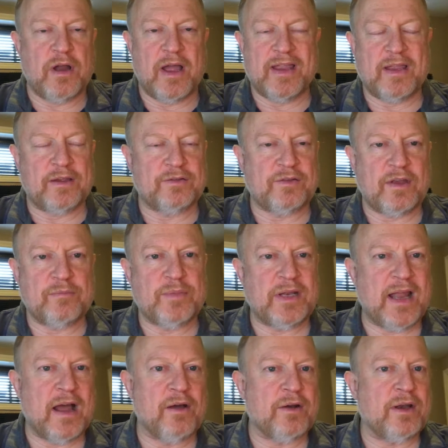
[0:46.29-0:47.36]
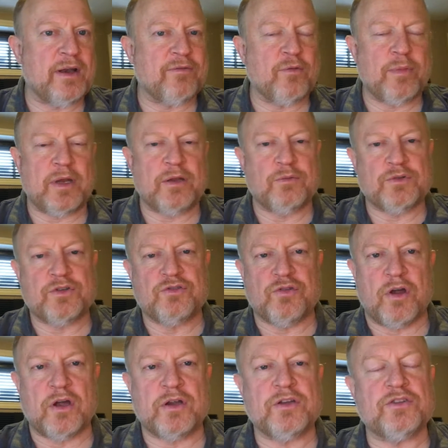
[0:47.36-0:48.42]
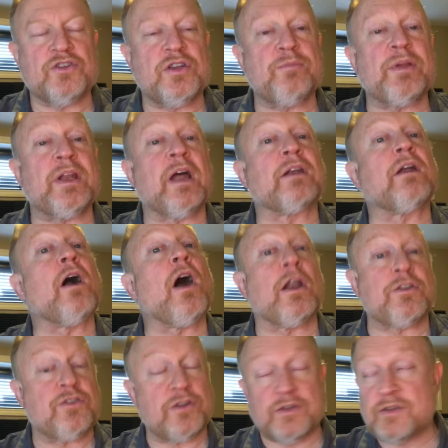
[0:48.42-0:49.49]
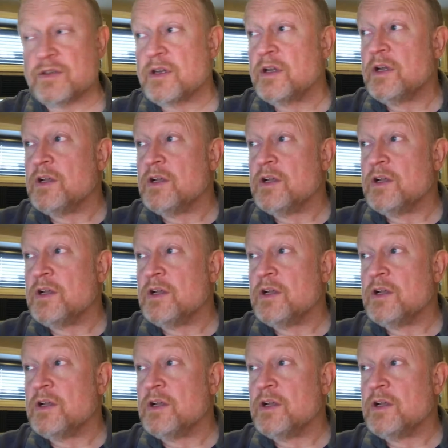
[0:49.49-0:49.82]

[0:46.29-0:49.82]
Now, I guess they'd been out and everybody was drunk and she'd been unconscious.